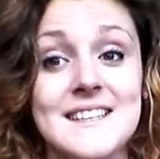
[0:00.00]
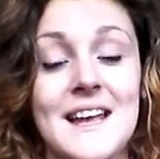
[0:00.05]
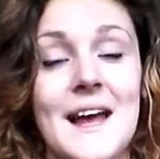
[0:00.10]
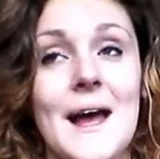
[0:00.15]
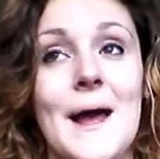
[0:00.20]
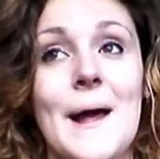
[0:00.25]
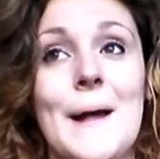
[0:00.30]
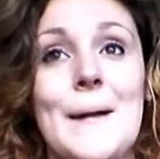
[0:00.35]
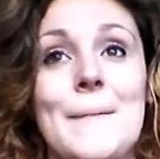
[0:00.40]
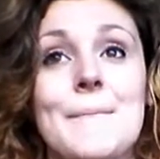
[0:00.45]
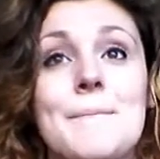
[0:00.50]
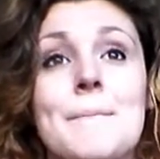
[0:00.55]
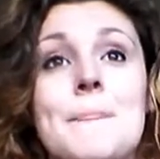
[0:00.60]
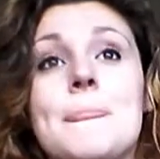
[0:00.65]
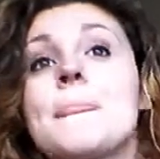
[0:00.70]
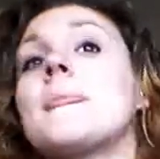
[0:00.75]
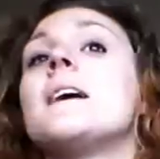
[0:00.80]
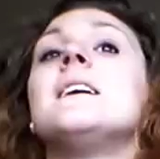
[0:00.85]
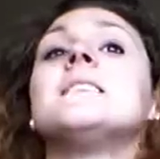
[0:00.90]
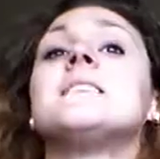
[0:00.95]

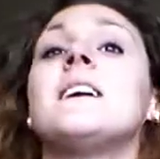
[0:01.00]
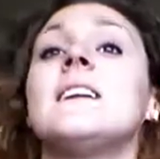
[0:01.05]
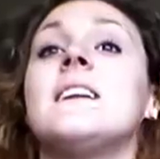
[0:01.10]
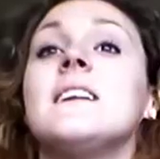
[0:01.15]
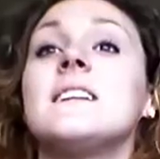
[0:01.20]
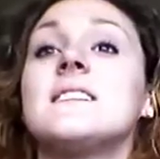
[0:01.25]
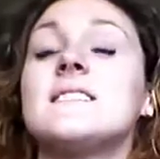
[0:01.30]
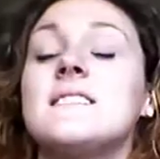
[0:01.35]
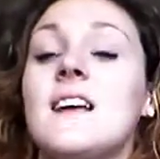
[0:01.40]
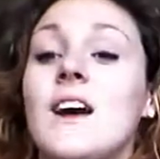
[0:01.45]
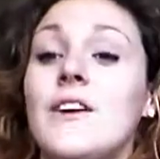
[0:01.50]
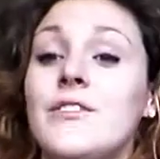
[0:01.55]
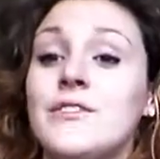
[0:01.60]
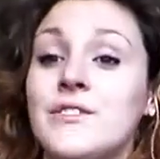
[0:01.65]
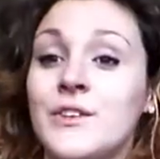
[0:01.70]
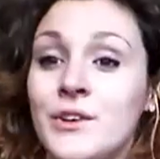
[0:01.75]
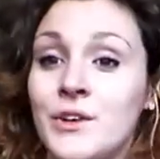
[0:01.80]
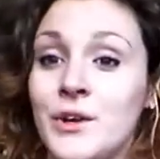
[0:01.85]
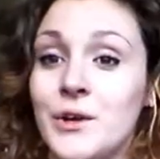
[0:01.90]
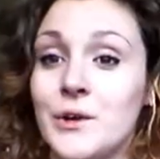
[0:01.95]
I'd done it this
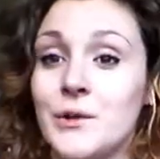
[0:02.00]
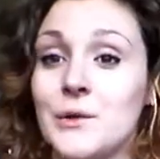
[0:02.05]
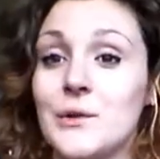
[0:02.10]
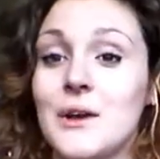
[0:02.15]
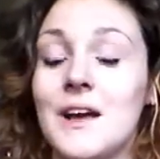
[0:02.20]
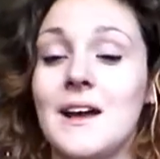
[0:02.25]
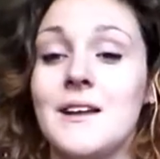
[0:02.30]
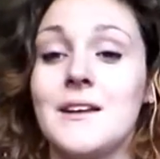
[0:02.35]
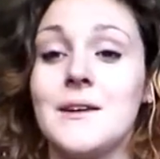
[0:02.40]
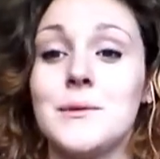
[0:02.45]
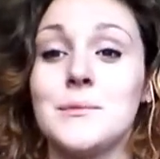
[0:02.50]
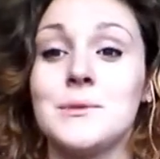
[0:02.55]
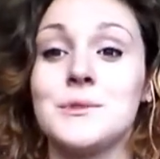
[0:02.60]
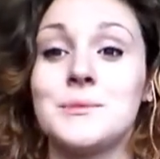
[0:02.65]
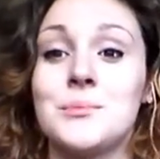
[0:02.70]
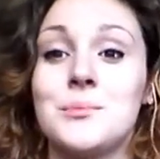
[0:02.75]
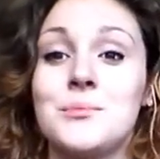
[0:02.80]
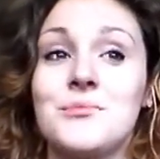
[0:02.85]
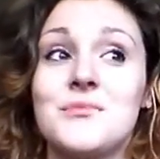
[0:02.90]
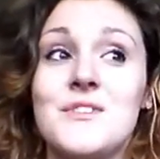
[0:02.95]
afternoon and it
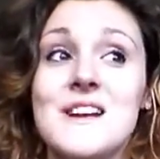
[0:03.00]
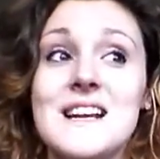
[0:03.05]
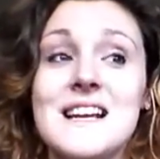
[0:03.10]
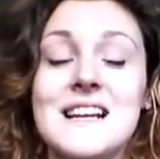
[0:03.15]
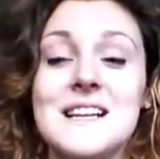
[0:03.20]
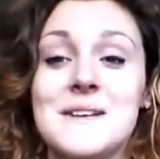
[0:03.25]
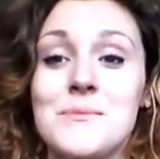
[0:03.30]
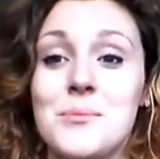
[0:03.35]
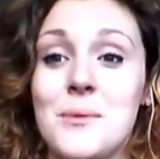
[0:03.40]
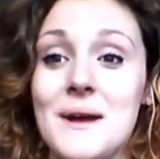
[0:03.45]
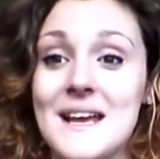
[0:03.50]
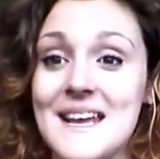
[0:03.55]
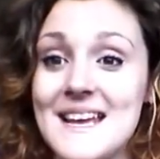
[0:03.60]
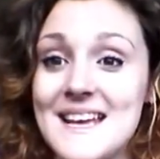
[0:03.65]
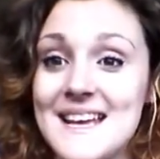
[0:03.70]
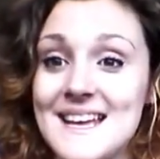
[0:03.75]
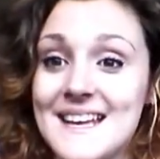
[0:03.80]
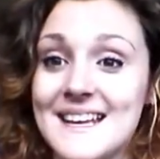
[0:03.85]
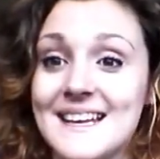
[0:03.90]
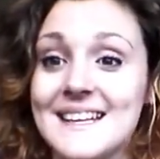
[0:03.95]
was really
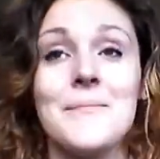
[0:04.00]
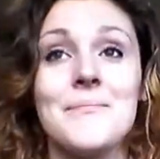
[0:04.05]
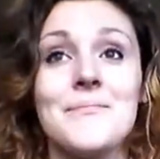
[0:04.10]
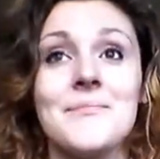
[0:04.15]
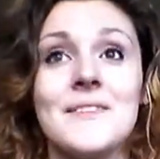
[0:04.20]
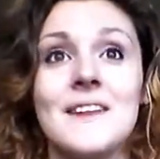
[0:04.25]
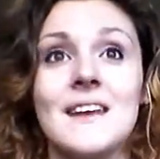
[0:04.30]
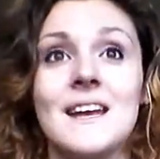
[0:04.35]
weird.